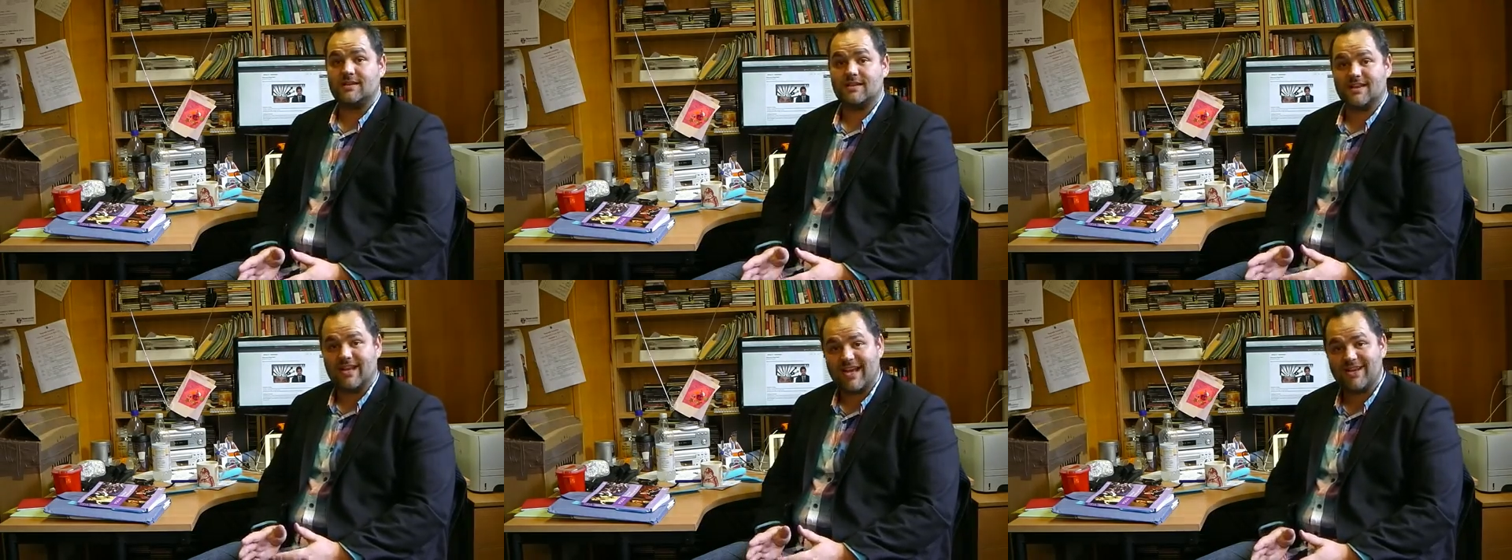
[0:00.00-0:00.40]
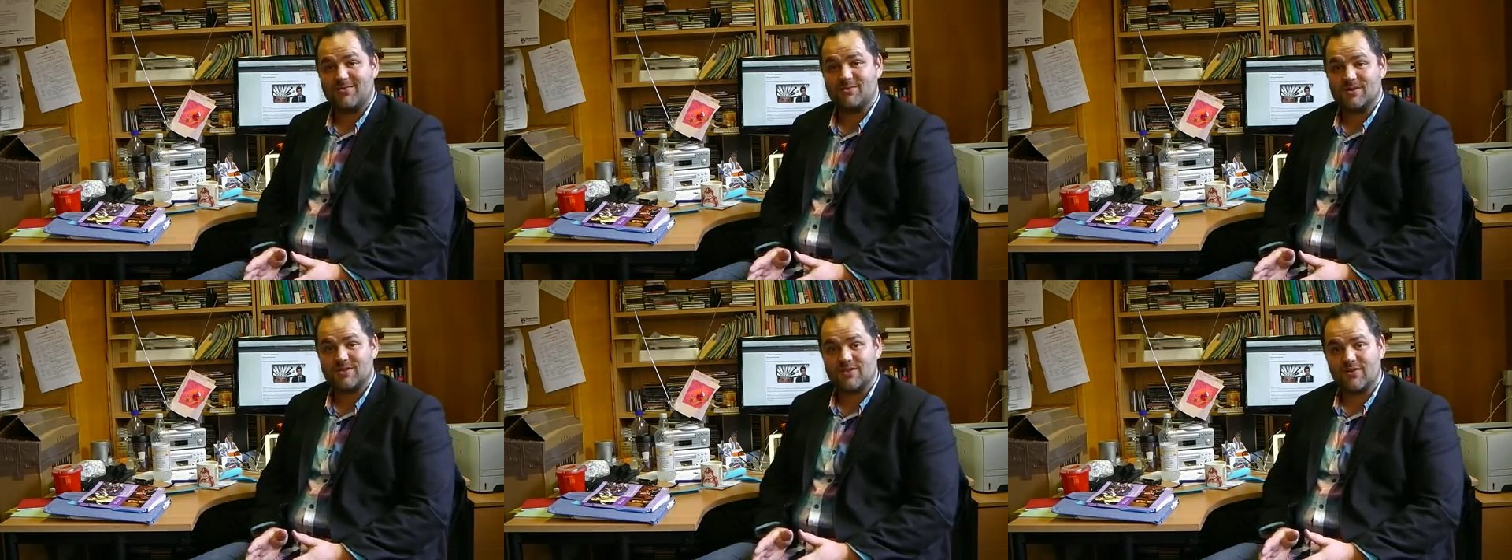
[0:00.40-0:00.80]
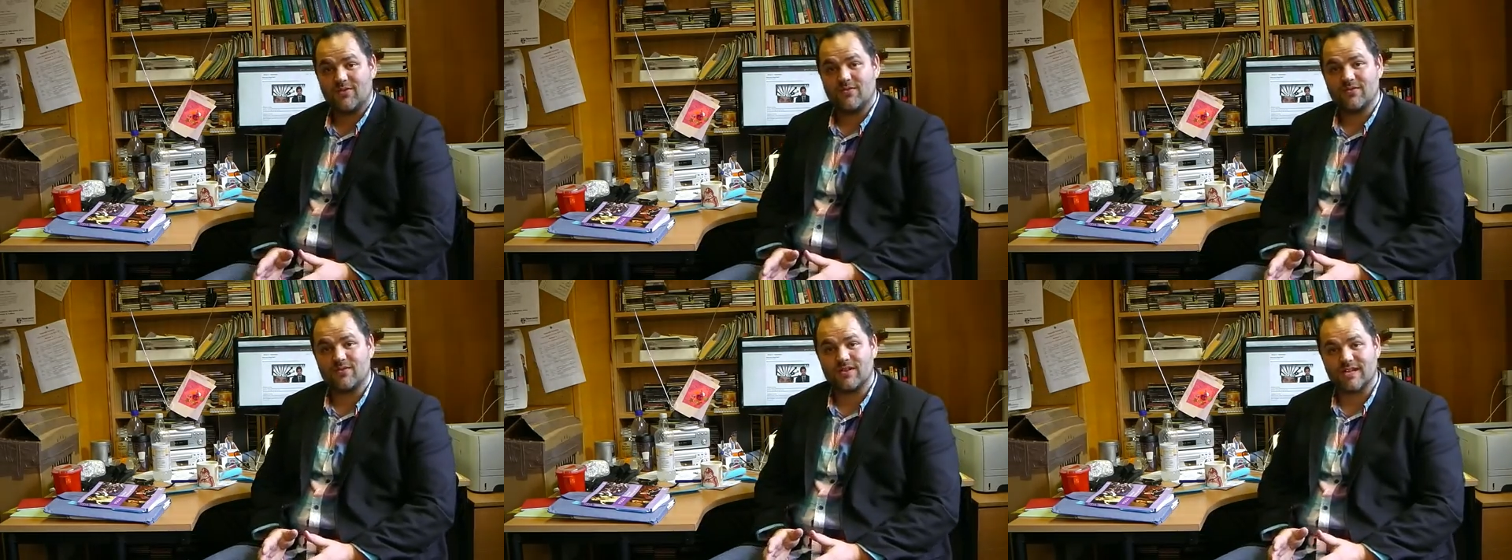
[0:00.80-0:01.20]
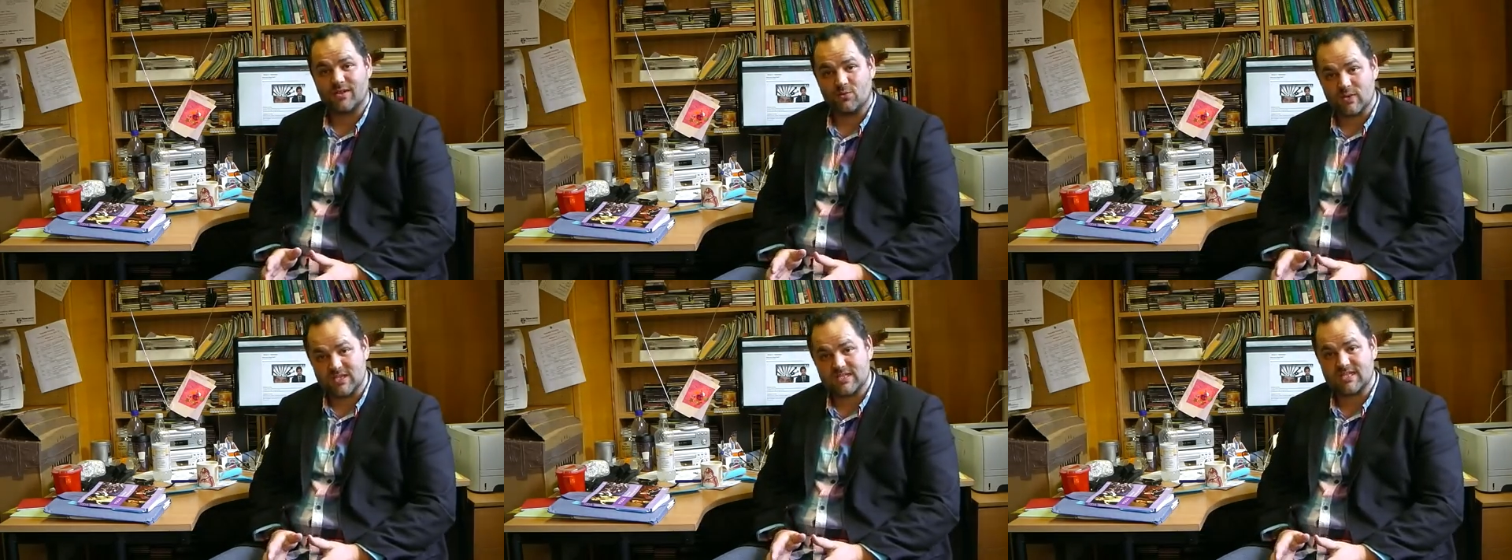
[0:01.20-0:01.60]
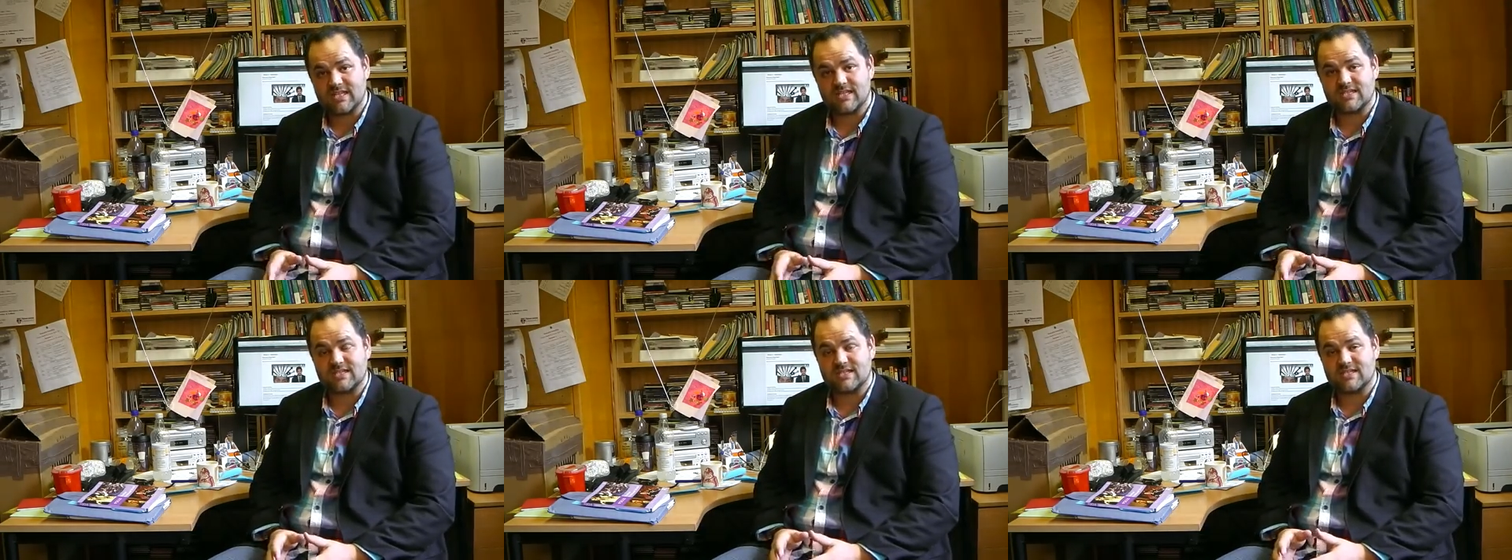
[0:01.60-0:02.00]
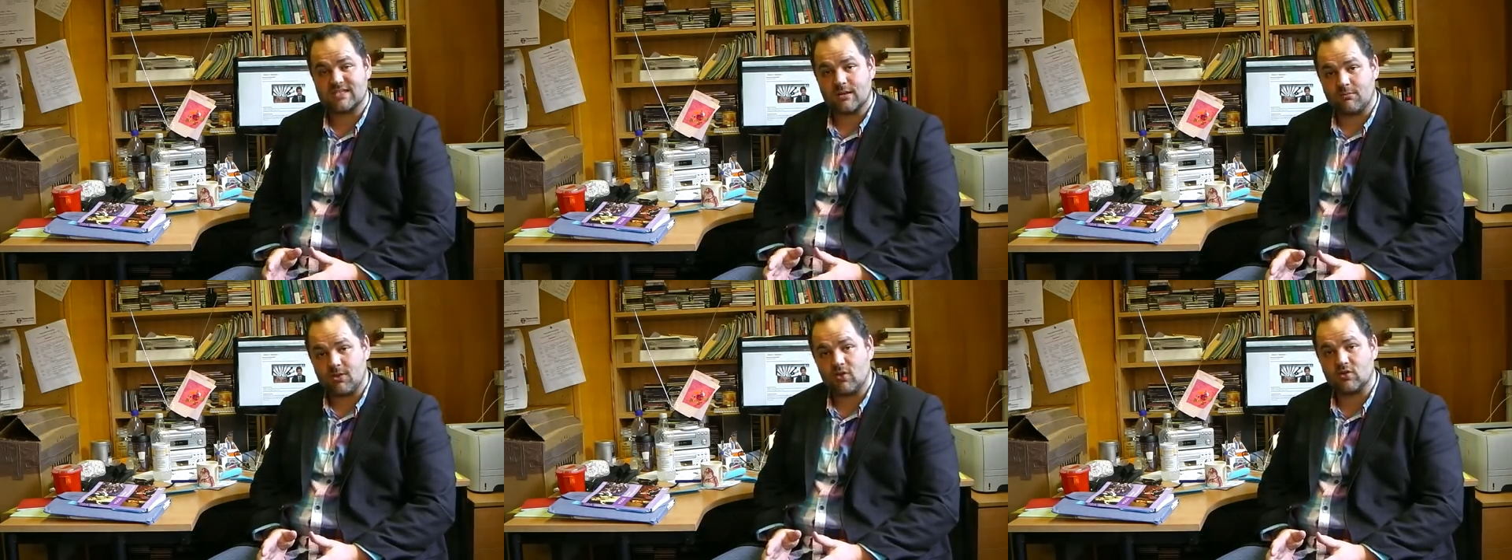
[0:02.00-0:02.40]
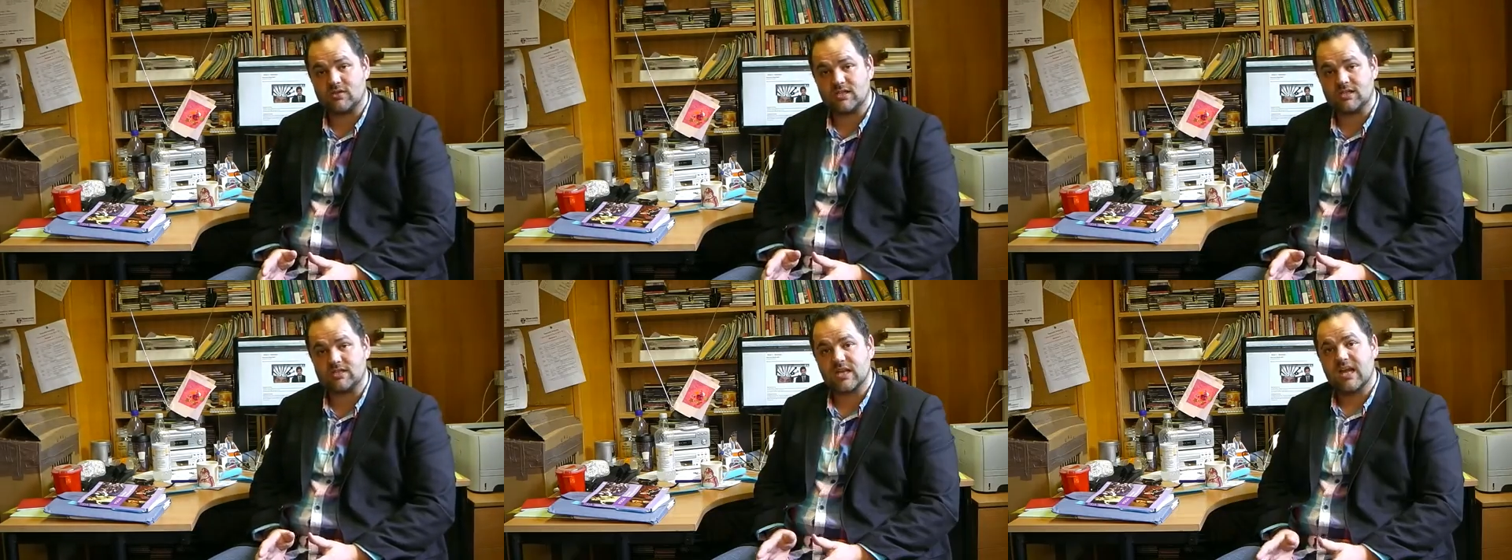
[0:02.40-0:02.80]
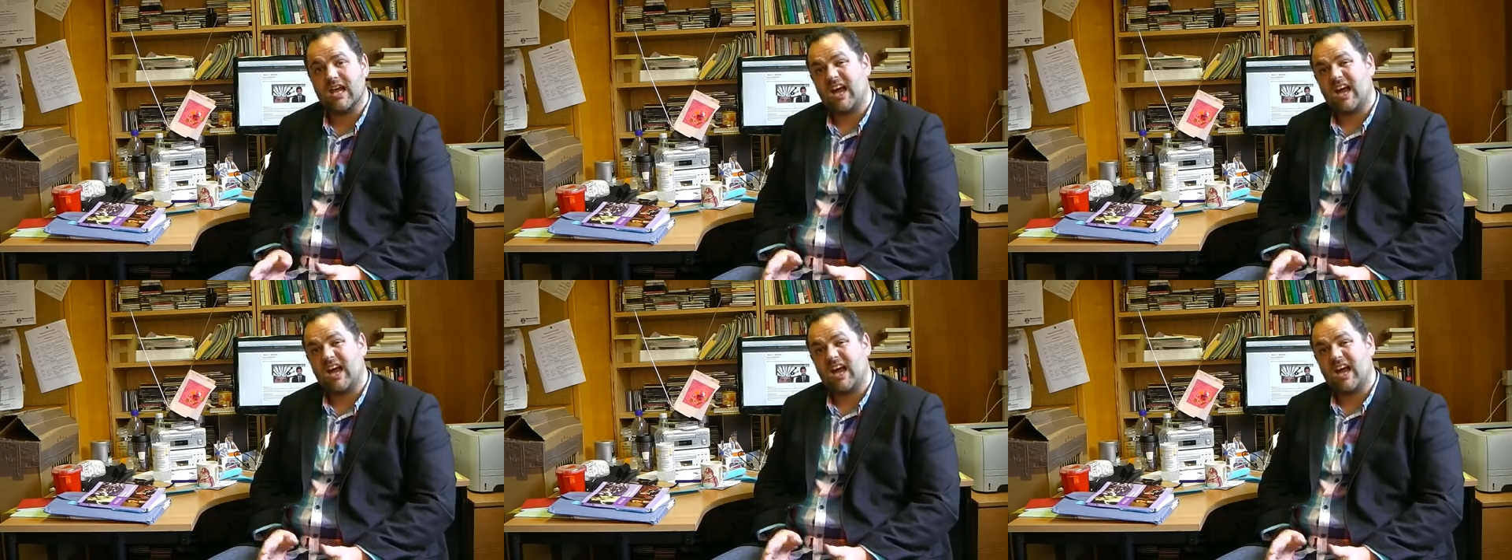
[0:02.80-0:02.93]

the language of linguistics and semiotics